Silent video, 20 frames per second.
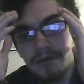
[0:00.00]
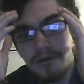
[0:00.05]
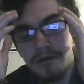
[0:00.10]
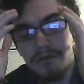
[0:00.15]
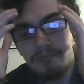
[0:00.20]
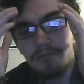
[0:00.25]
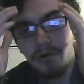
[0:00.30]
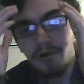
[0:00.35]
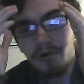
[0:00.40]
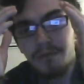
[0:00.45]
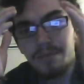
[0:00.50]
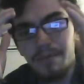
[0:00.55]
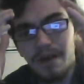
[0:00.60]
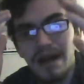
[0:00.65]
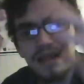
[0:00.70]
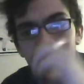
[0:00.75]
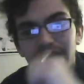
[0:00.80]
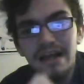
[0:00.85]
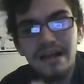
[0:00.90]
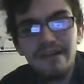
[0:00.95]
Well, in my
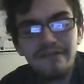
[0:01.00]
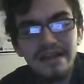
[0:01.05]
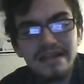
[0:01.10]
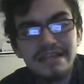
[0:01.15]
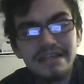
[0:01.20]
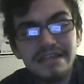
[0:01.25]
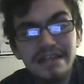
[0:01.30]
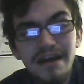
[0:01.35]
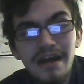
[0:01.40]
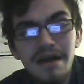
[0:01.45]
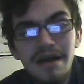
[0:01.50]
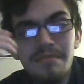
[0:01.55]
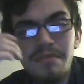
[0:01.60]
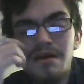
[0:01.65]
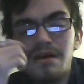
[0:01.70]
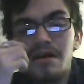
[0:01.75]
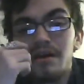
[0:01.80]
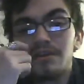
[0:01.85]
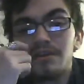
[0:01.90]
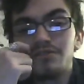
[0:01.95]
life at the time,
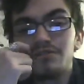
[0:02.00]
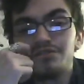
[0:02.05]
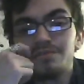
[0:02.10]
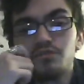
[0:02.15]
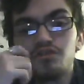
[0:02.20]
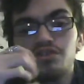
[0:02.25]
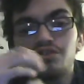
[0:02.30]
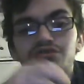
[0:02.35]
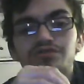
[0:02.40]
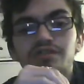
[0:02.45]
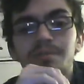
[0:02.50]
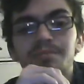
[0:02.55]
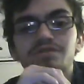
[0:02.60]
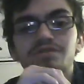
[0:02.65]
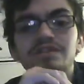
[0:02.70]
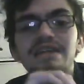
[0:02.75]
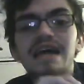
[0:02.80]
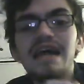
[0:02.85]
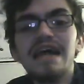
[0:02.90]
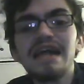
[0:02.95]
there was more corruption
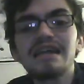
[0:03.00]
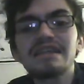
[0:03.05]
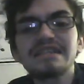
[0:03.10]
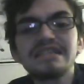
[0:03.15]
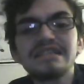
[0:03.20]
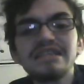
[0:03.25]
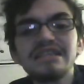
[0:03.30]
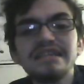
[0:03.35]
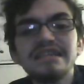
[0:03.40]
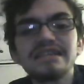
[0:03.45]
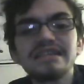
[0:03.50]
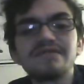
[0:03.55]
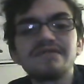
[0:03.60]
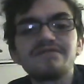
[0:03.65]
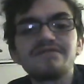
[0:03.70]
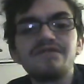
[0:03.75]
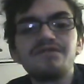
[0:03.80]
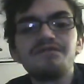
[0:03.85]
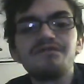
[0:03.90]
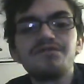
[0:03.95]
than I had seen in
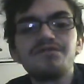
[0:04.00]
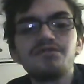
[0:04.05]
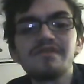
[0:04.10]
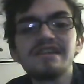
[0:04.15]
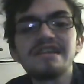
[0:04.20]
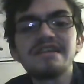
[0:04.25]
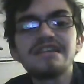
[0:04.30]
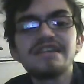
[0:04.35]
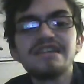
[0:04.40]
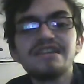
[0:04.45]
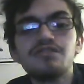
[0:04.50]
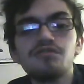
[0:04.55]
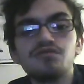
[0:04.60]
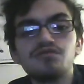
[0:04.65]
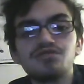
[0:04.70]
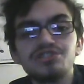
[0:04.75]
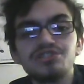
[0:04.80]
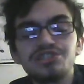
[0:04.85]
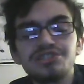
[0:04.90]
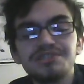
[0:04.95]
3
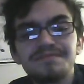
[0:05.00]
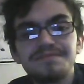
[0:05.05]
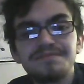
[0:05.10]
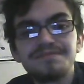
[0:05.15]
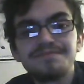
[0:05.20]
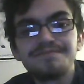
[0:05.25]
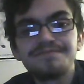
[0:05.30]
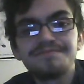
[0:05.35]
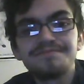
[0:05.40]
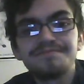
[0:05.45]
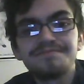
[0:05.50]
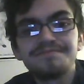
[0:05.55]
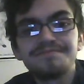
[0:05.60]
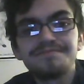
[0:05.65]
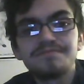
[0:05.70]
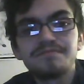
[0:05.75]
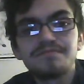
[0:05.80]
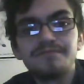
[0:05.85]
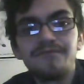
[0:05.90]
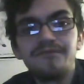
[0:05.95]
years.
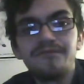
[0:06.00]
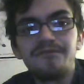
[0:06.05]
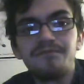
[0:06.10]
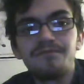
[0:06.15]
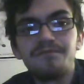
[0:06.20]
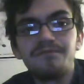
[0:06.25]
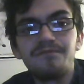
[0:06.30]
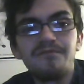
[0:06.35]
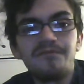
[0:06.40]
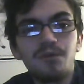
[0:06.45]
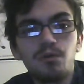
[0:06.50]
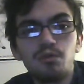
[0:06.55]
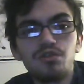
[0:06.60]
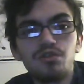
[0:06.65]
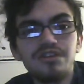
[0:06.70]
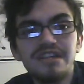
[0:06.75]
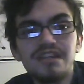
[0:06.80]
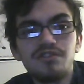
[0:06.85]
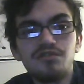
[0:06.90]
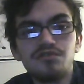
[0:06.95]
4
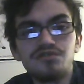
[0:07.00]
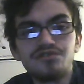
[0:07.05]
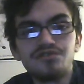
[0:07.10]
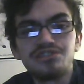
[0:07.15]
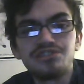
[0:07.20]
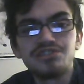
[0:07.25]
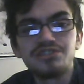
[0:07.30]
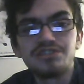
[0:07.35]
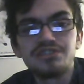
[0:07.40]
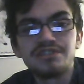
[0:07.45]
years.